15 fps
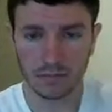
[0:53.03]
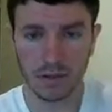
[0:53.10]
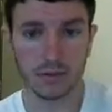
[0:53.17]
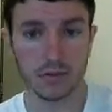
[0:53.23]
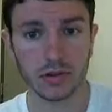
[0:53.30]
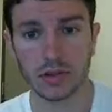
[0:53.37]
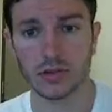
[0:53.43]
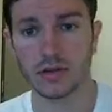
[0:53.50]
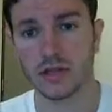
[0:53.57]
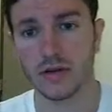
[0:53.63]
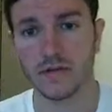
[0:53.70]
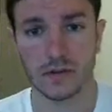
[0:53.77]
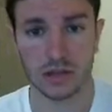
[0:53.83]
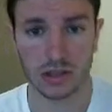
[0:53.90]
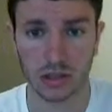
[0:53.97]
people use
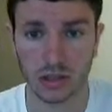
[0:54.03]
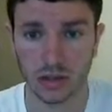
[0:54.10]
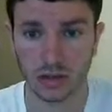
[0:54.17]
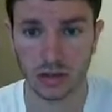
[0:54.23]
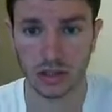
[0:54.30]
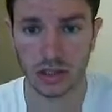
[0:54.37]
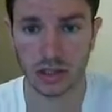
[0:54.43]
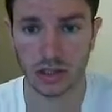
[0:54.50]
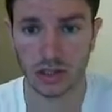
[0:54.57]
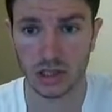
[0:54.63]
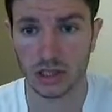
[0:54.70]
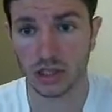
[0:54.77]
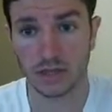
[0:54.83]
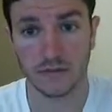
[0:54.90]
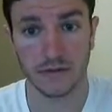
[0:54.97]
different technologies
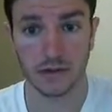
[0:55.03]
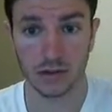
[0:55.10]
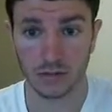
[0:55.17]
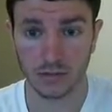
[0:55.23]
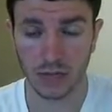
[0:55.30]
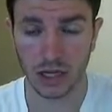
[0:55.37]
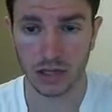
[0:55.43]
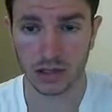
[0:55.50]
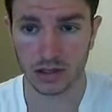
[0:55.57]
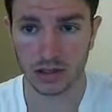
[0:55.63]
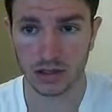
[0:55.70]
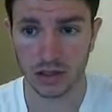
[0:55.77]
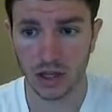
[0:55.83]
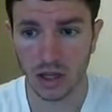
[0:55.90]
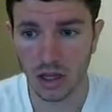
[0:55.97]
in different
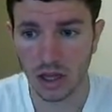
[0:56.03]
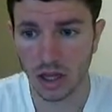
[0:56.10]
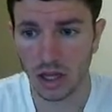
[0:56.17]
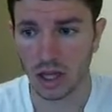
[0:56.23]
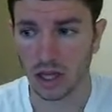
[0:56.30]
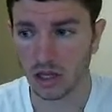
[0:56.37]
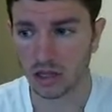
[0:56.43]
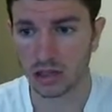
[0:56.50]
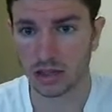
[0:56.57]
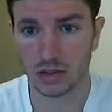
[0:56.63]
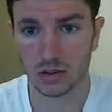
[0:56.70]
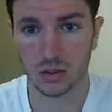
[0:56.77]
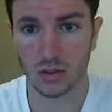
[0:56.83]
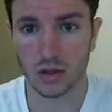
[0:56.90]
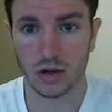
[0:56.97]
domains,
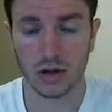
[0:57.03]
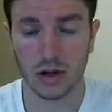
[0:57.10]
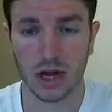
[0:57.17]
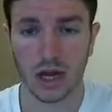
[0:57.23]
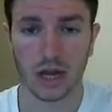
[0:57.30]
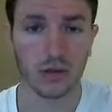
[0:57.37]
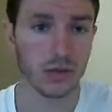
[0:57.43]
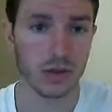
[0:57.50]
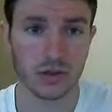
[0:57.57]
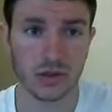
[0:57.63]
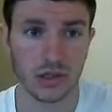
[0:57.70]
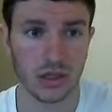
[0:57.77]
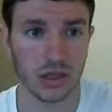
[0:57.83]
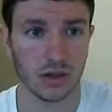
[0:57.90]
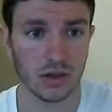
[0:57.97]
and where I would
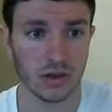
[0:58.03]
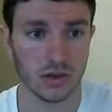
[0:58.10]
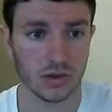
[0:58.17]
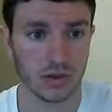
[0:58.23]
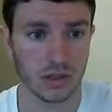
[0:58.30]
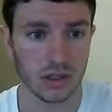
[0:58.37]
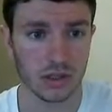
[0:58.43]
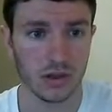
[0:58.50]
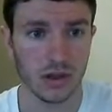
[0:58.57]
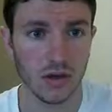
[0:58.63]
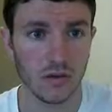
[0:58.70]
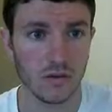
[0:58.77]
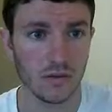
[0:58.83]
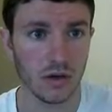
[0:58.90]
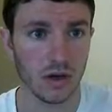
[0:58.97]
use technology,
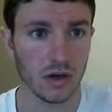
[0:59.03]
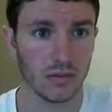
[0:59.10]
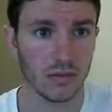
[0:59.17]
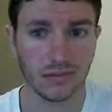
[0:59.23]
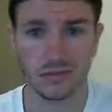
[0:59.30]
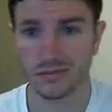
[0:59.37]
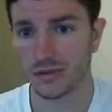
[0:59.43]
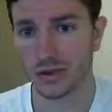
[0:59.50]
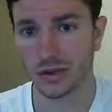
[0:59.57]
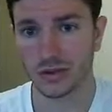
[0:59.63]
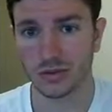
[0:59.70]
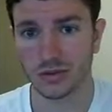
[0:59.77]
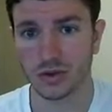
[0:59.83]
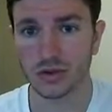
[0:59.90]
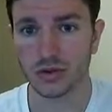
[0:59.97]

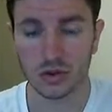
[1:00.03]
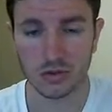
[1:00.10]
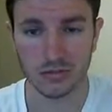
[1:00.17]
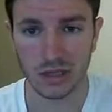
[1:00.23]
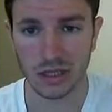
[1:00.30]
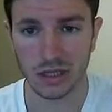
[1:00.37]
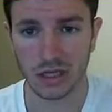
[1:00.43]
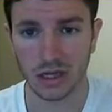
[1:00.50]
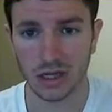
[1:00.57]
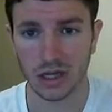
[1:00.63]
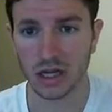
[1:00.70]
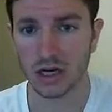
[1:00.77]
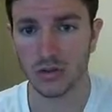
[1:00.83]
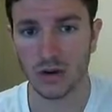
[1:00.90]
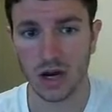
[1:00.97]
social media
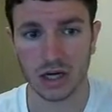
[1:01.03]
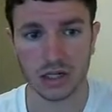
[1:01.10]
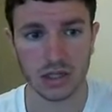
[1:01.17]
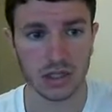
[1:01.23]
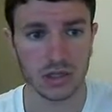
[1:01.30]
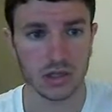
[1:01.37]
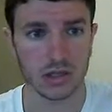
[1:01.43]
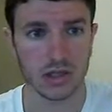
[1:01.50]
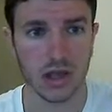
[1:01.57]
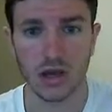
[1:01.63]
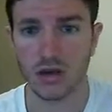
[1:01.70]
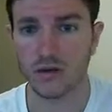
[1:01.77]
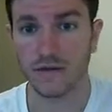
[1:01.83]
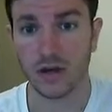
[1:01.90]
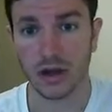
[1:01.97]
interactions,
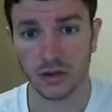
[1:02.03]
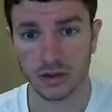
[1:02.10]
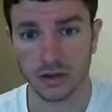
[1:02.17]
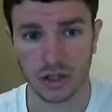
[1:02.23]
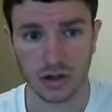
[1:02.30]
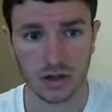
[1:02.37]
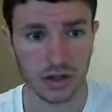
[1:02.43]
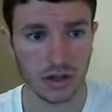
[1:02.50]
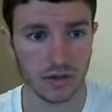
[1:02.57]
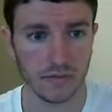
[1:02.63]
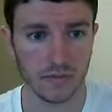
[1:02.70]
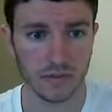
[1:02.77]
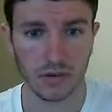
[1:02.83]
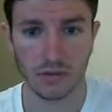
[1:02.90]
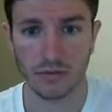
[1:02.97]
file sharing
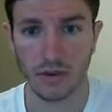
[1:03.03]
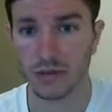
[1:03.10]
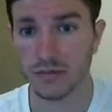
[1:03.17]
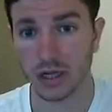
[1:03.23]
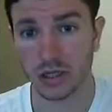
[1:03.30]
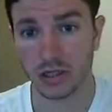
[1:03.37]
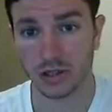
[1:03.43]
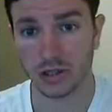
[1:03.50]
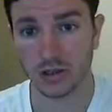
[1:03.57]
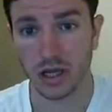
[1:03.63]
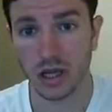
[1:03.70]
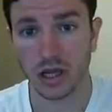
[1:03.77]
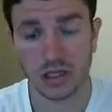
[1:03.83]
for my major,